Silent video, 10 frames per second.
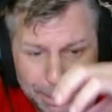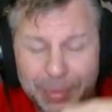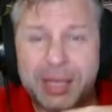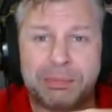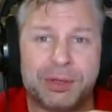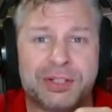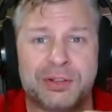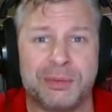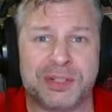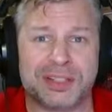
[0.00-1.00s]
big
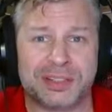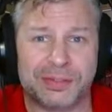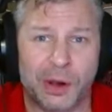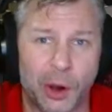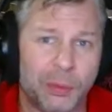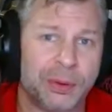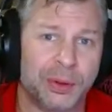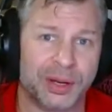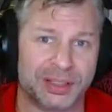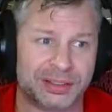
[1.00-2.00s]
prescriptions of
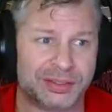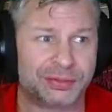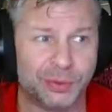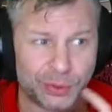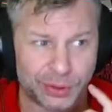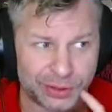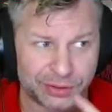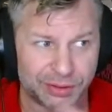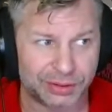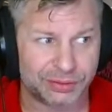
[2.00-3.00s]
opioids
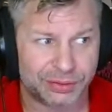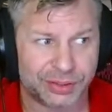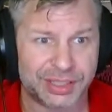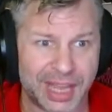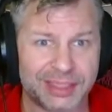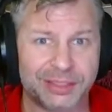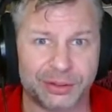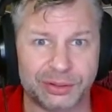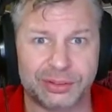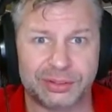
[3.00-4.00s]
for
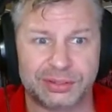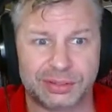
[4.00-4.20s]
dental